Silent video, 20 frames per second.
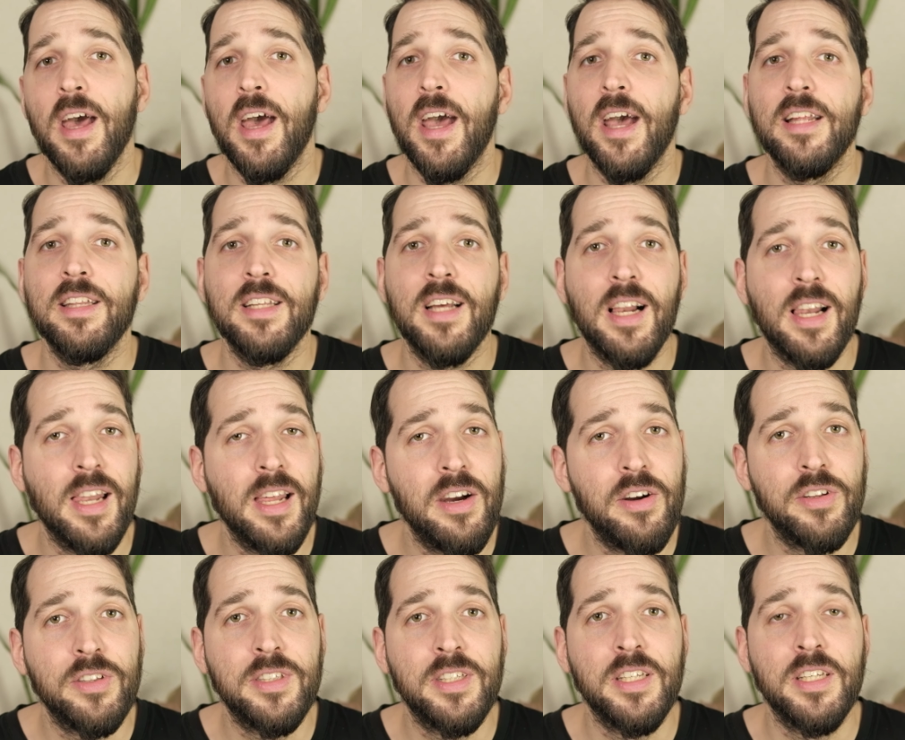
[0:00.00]
and
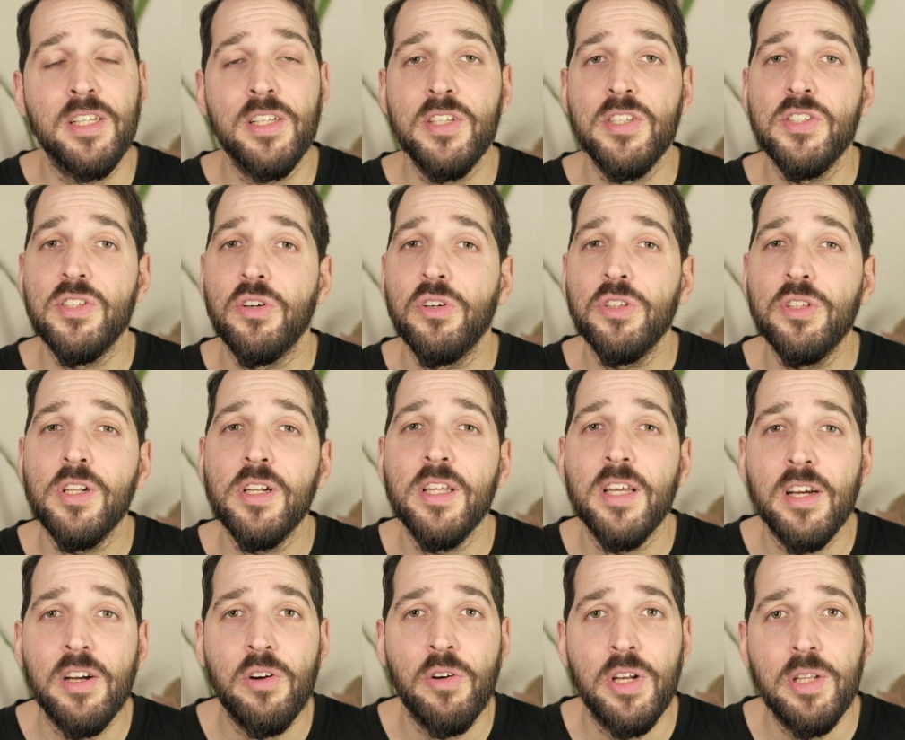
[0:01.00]
clarity is certainly
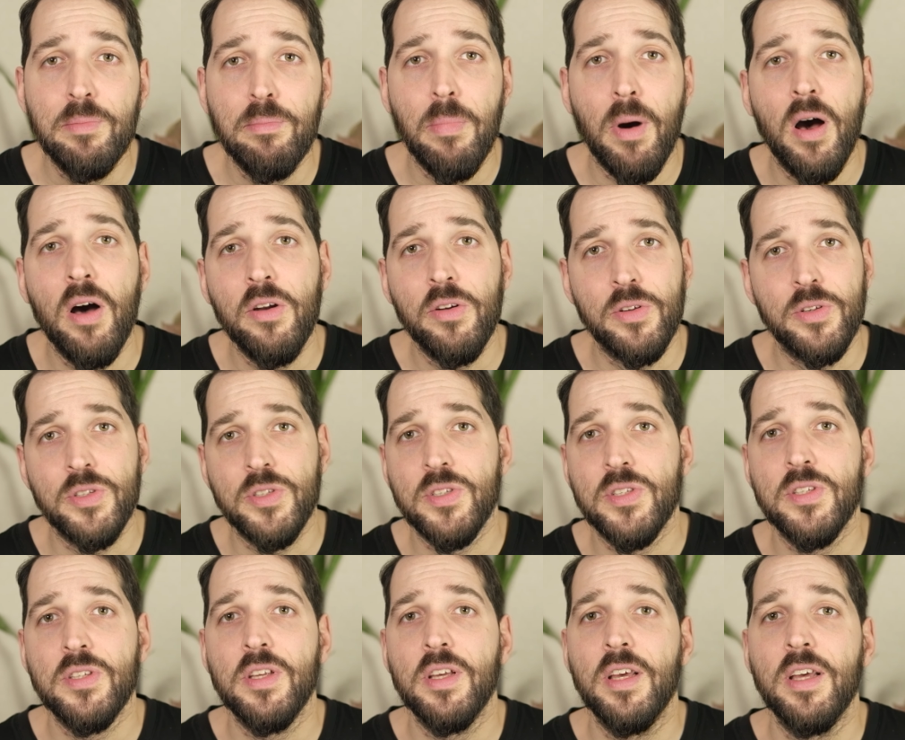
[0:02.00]
a great
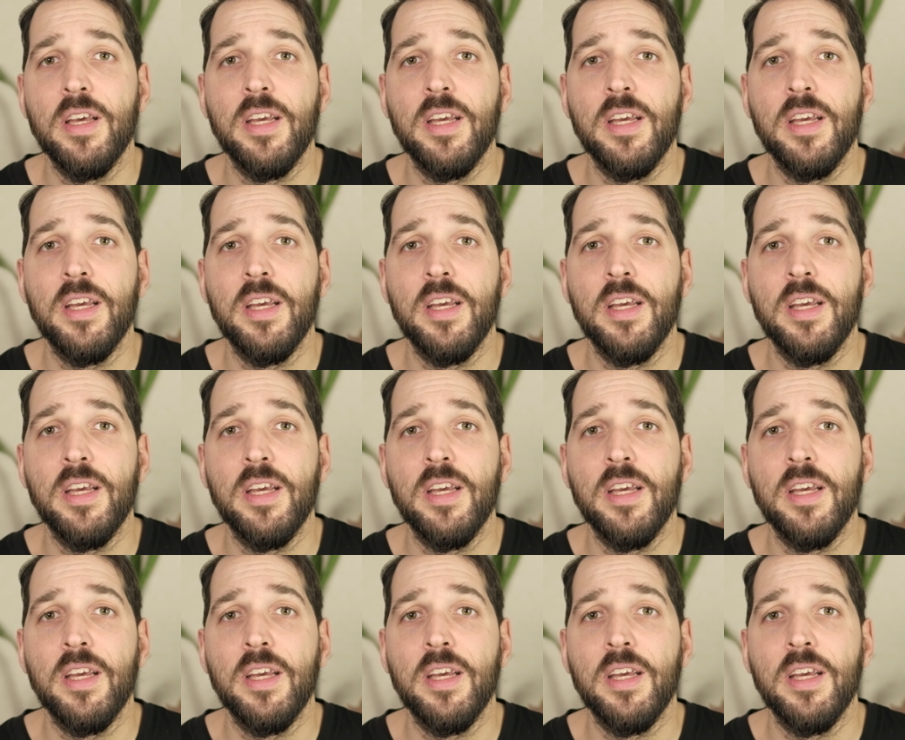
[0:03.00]
bonus.